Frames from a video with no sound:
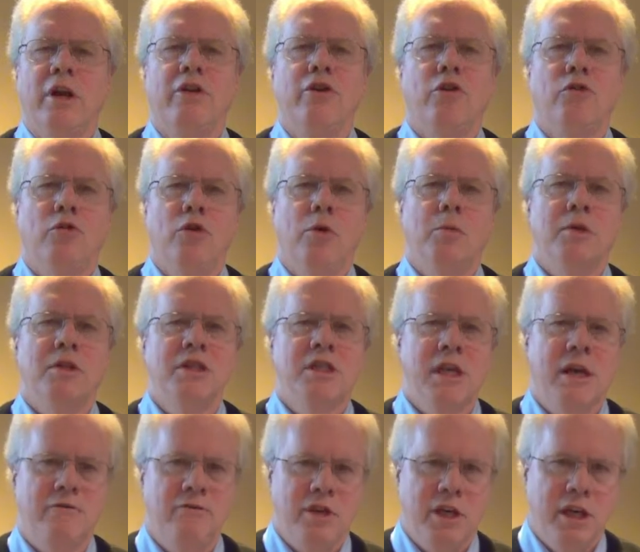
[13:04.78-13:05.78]
in your room at
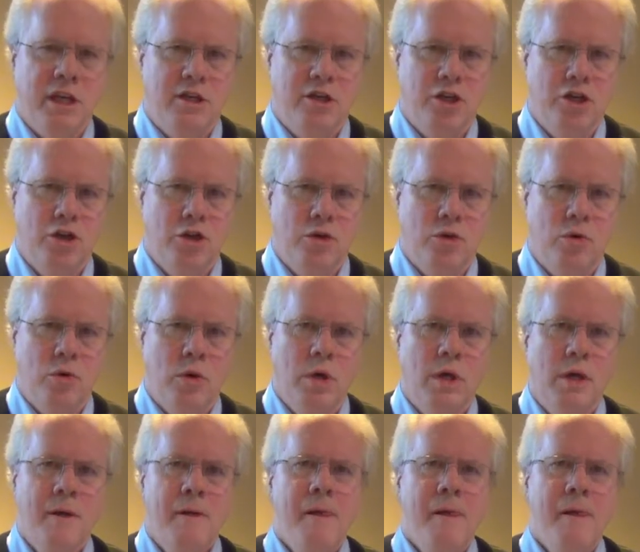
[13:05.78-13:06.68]
72,